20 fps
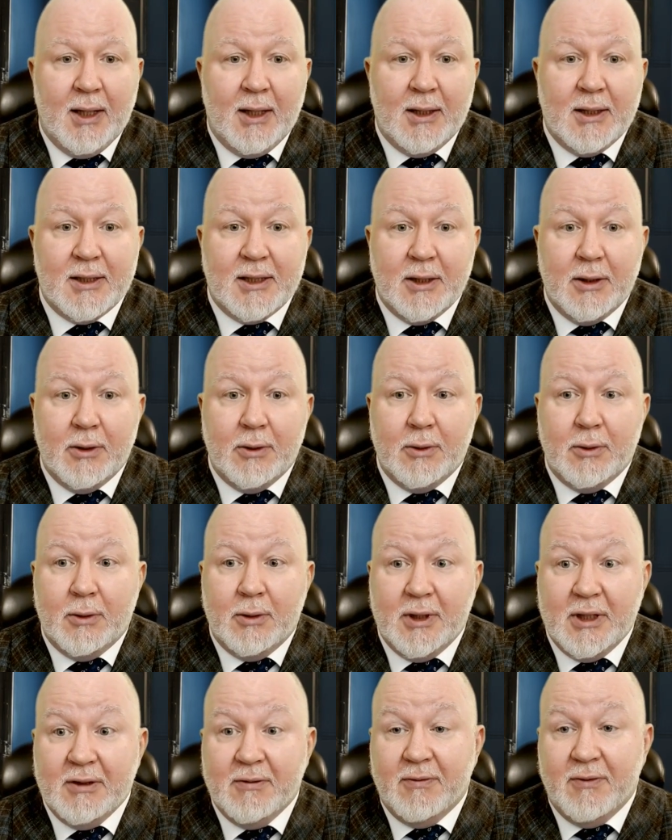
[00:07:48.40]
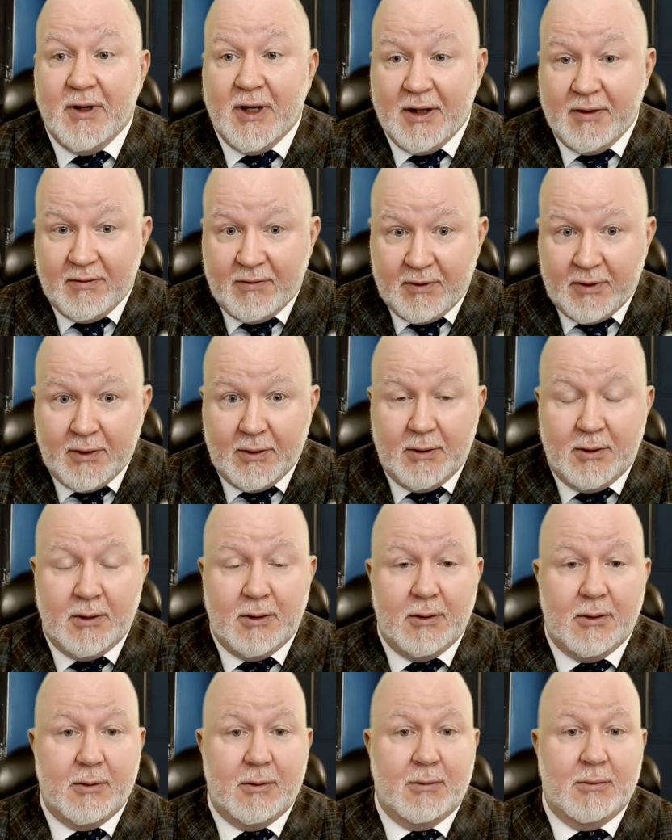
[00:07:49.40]
So, if ever
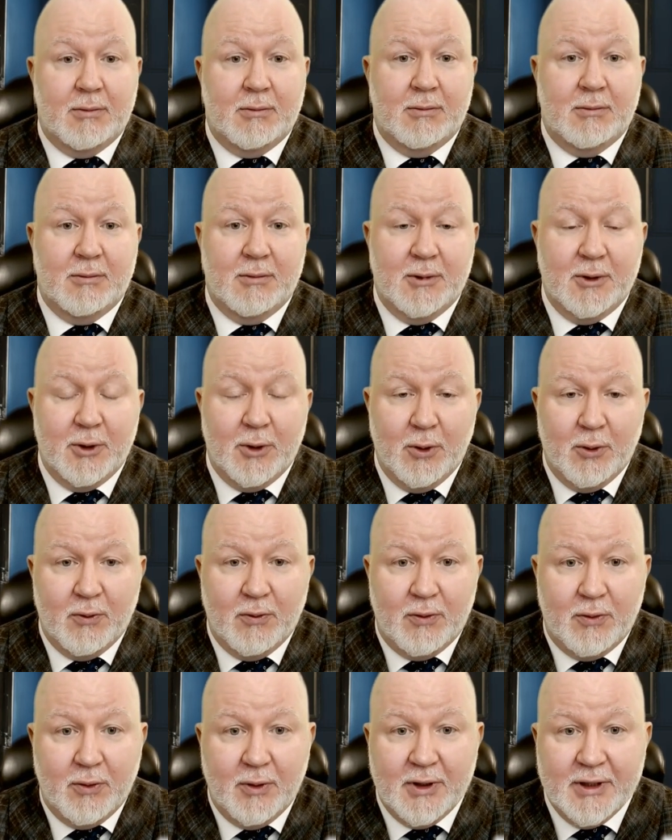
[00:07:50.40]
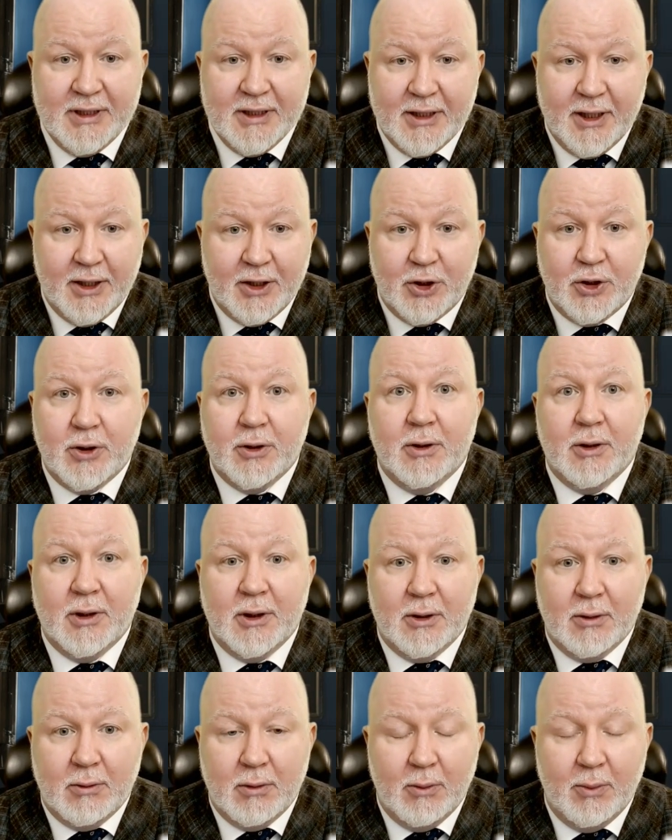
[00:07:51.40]
you go for litigation
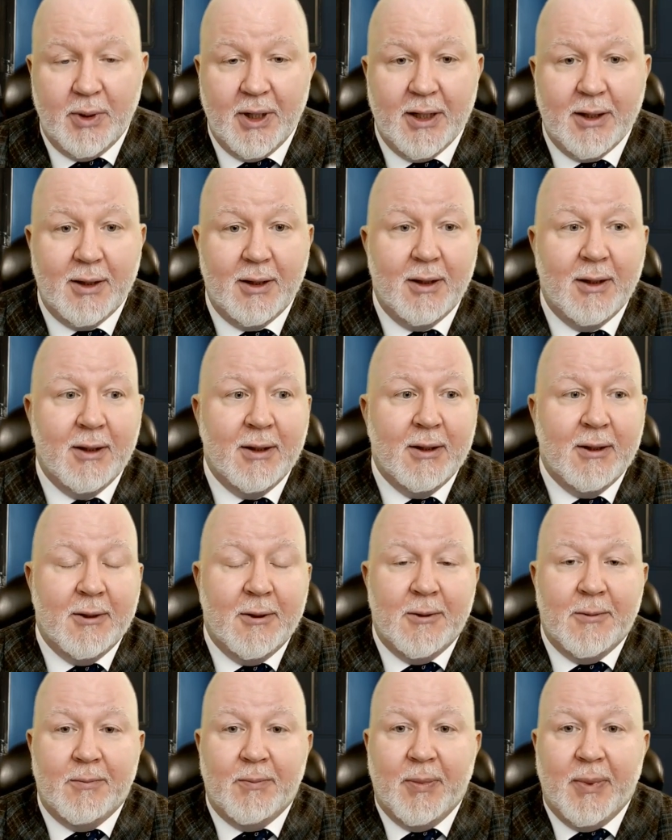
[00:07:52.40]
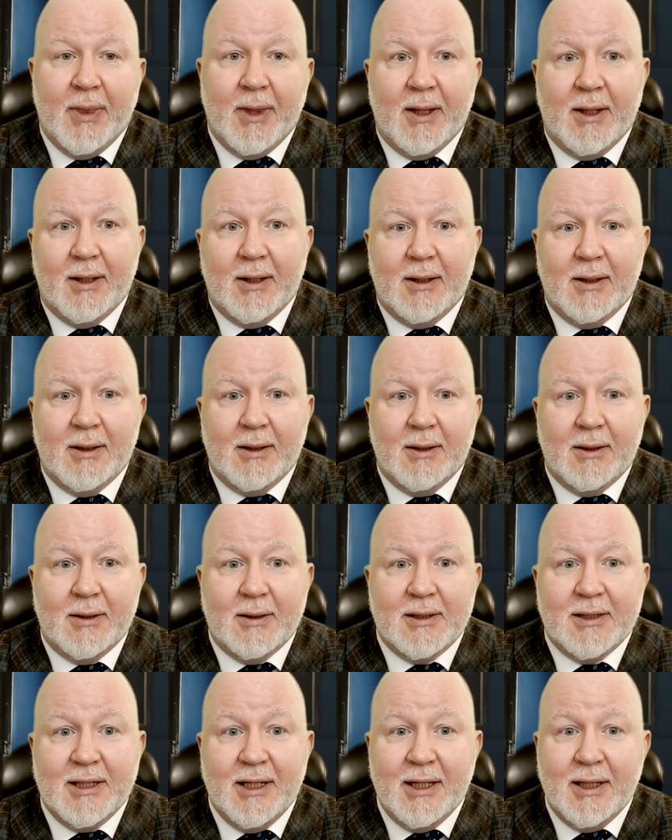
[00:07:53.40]
in Quebec,
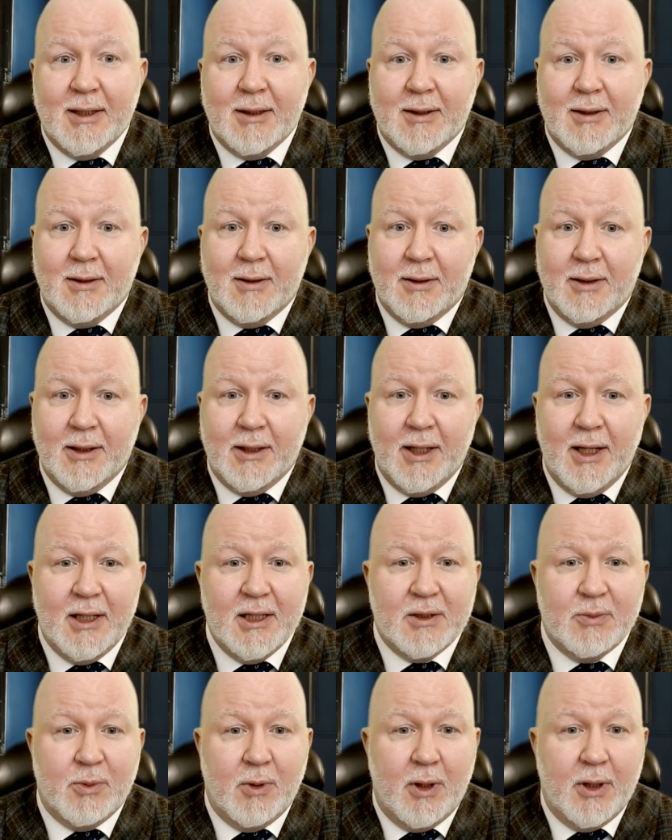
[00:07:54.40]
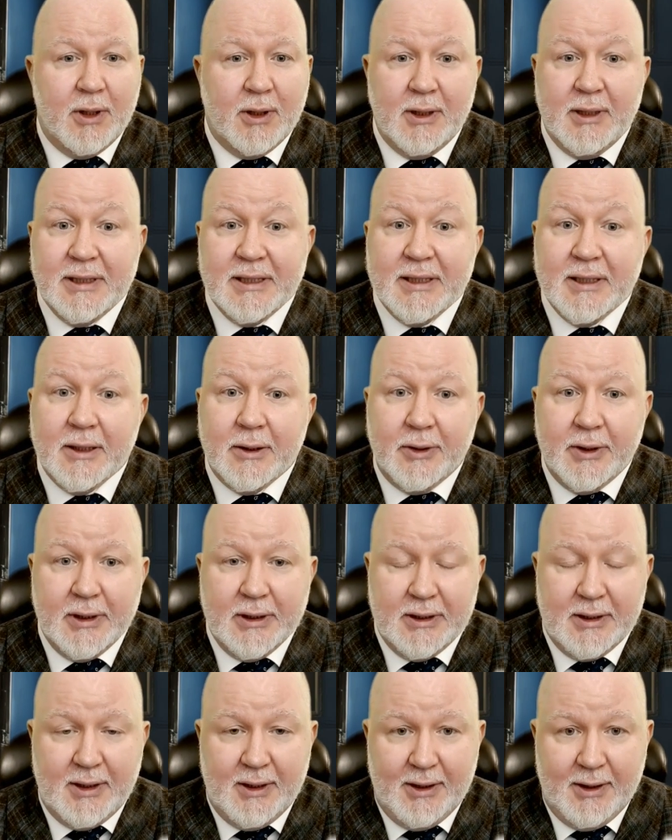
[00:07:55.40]
uh, take the case protocol
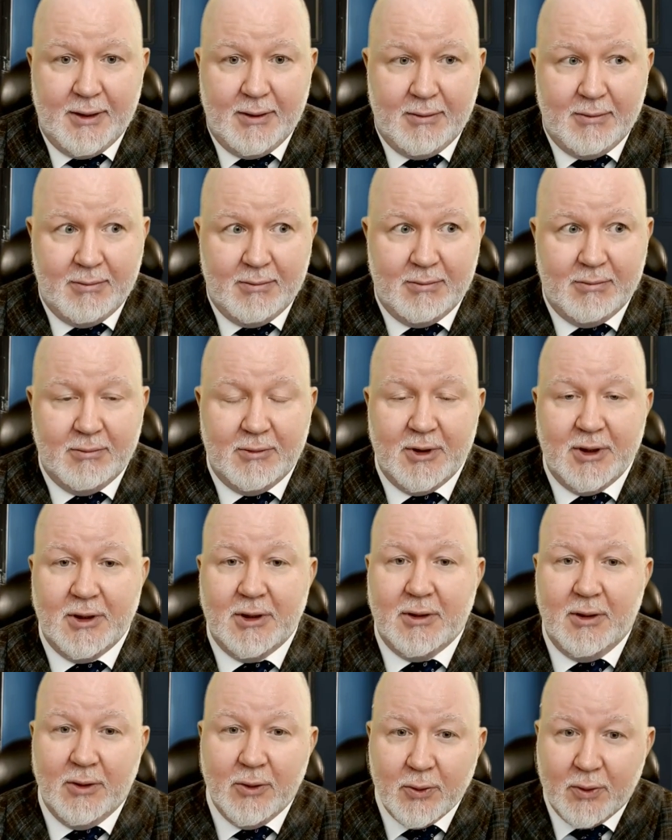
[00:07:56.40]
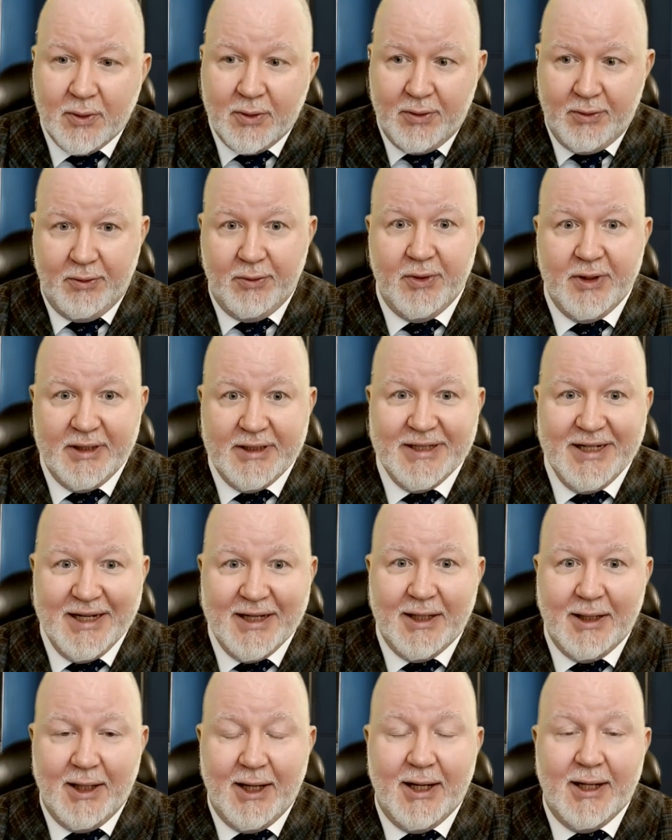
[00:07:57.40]
seriously. Just look through the
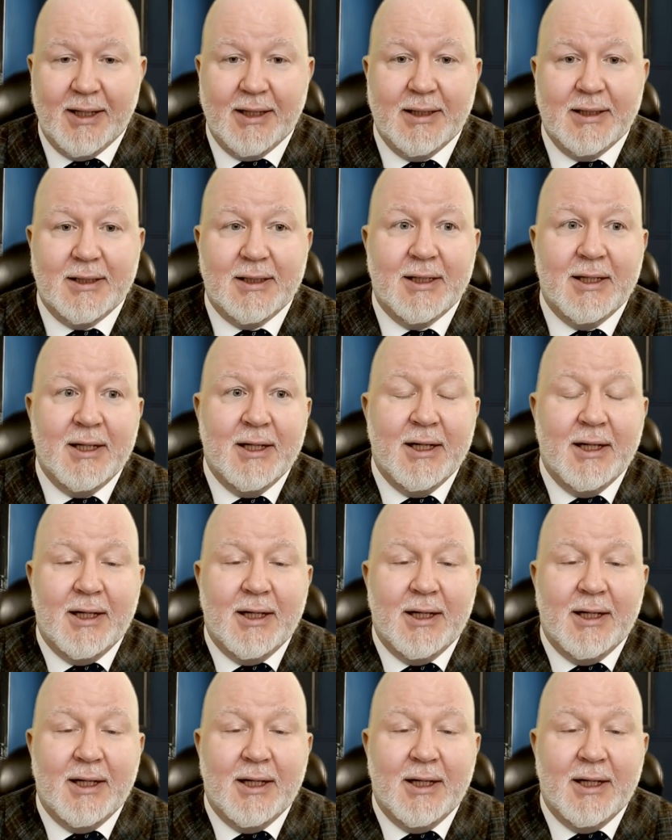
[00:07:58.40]
deadlines.